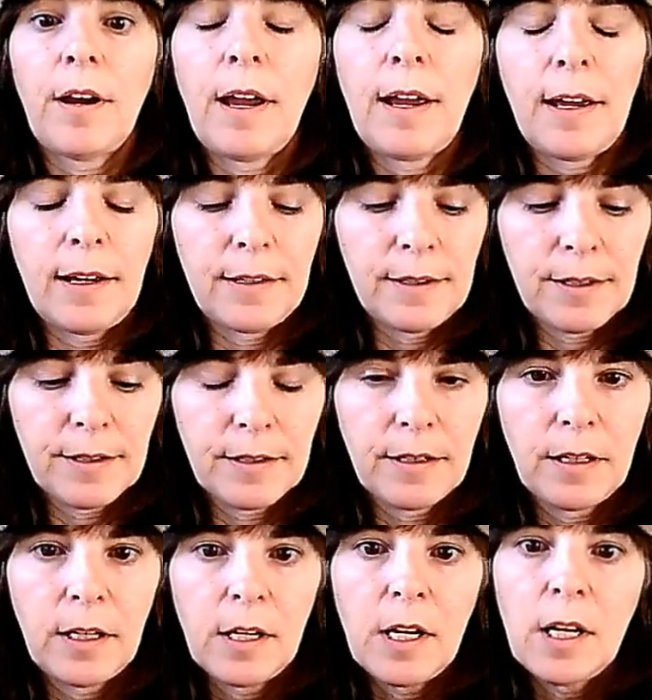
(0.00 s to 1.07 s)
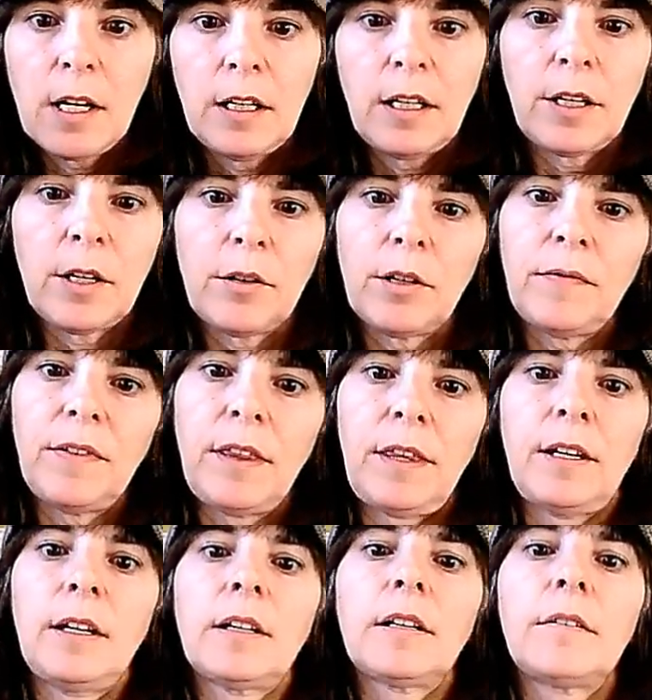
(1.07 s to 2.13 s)
And, you know, if you
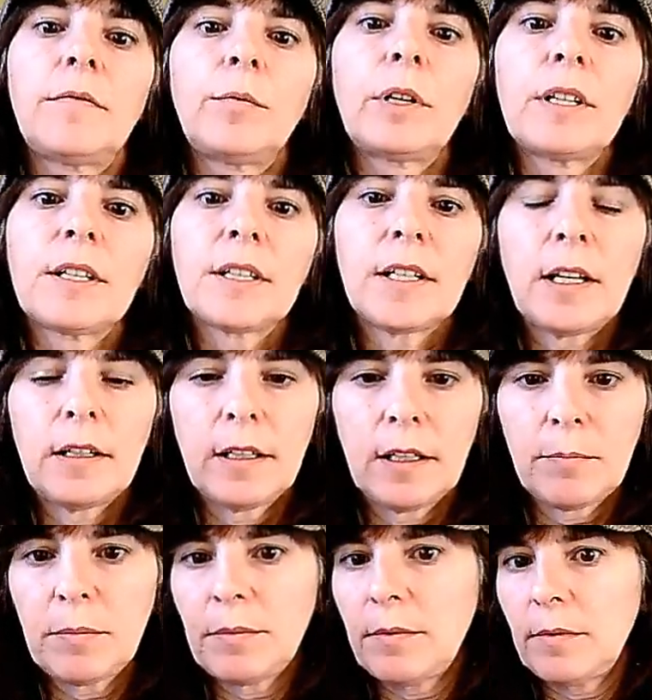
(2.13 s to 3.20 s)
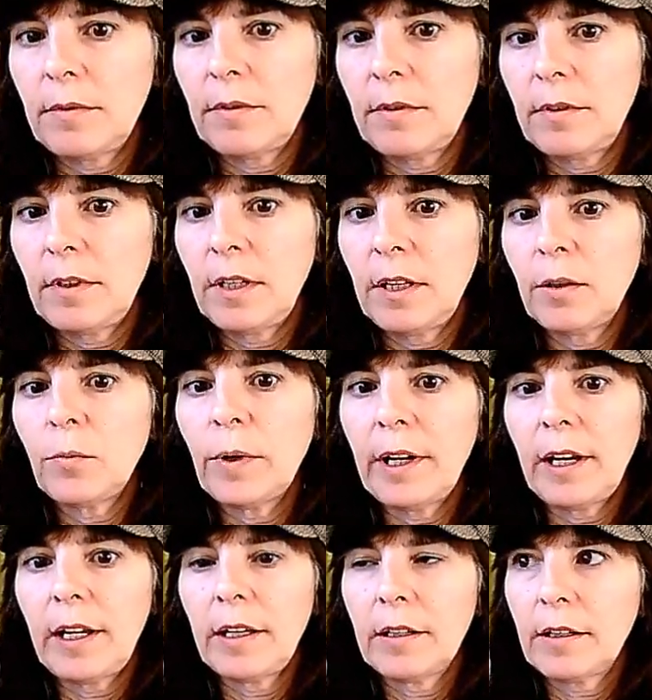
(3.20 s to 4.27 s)
think of what is standing in the
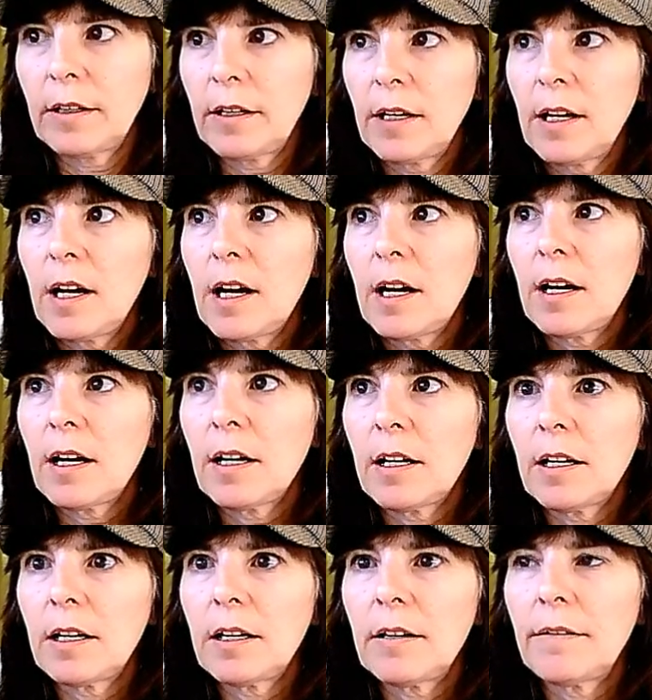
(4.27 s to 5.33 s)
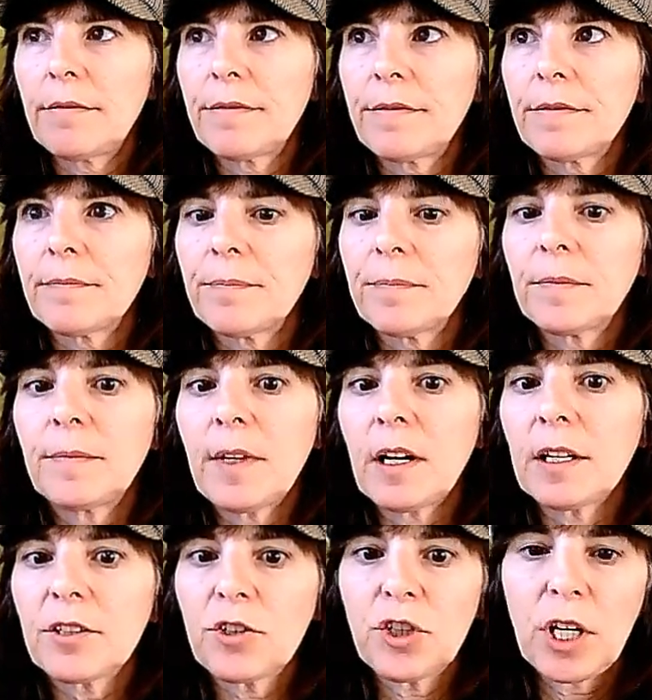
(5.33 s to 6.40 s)
way of
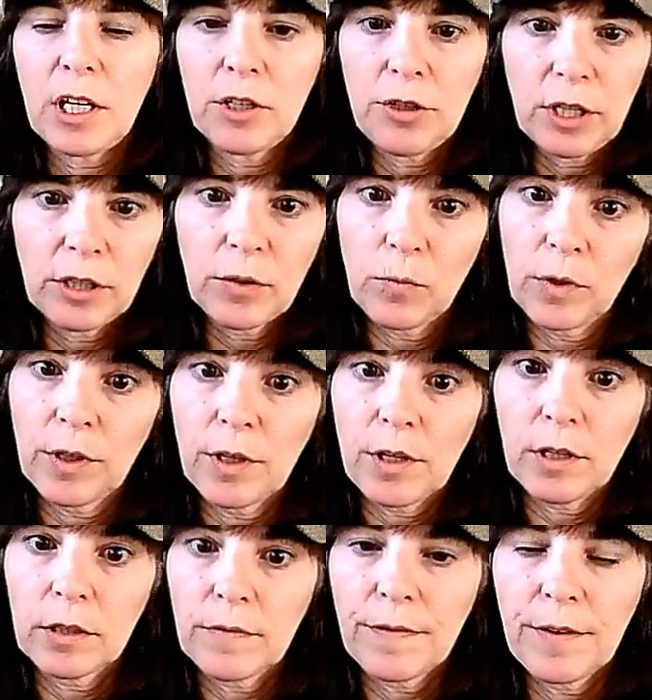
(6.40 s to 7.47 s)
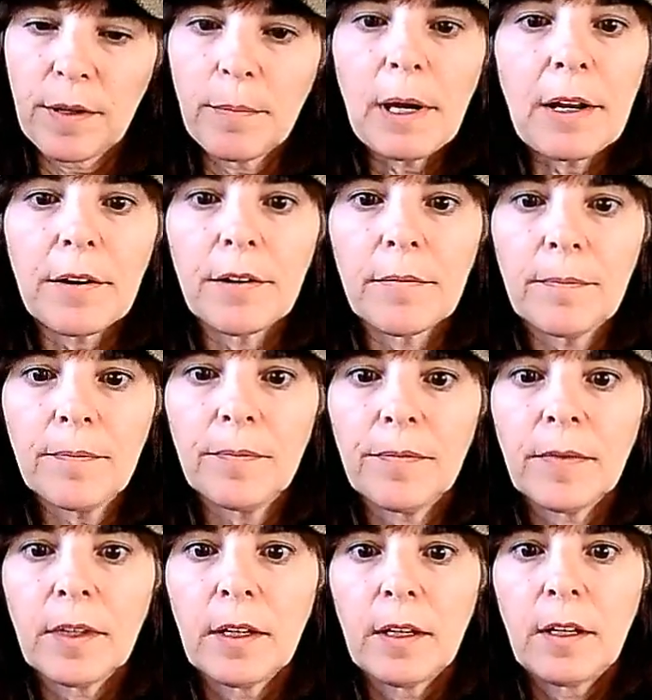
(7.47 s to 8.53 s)
us changing the world for the better,
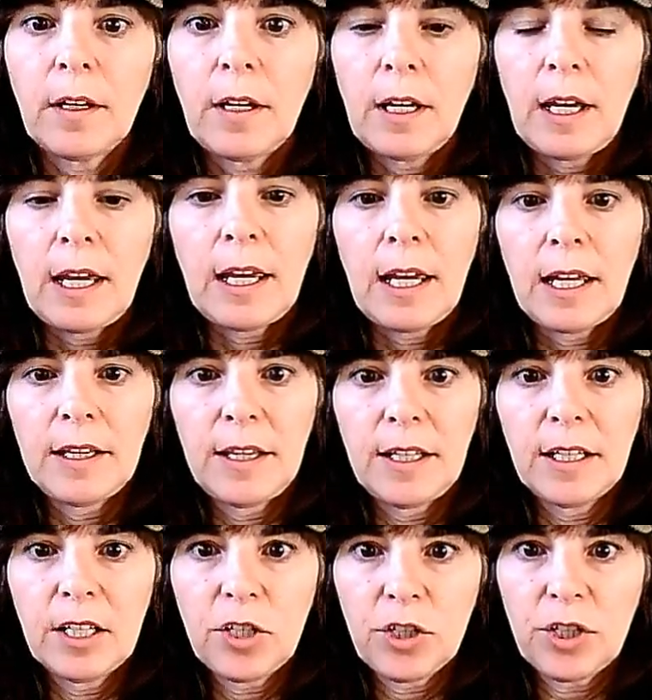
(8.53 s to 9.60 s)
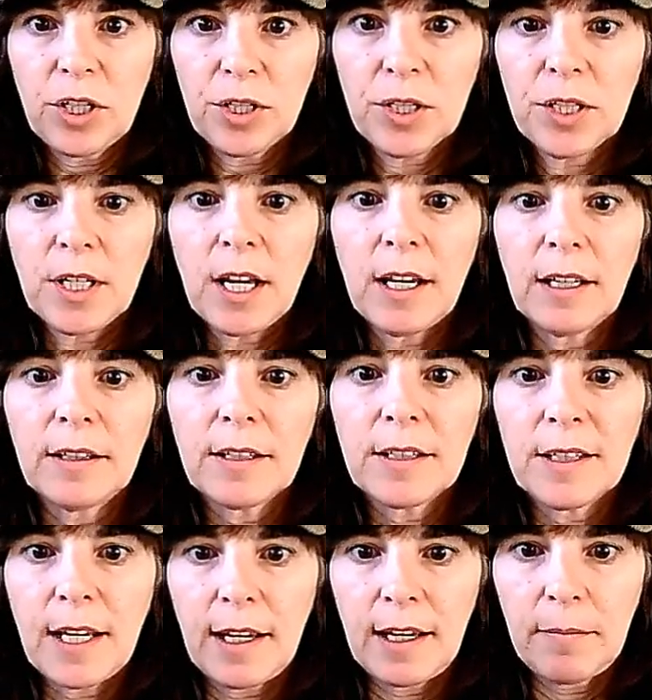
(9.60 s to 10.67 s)
and things just staying the
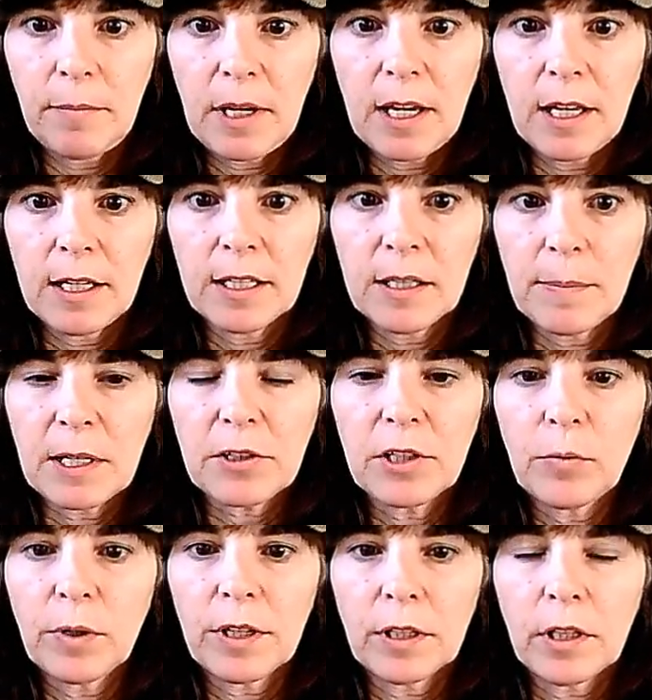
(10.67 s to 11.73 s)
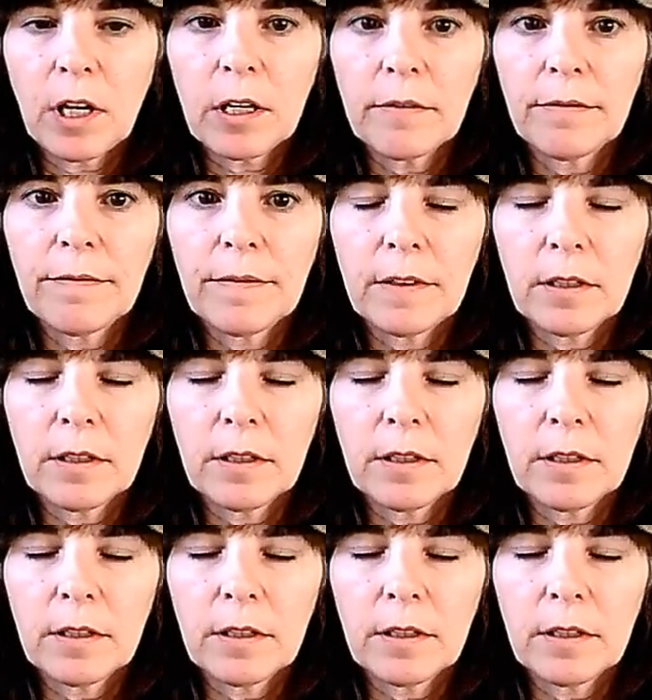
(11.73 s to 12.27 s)
same, and especially with a lot of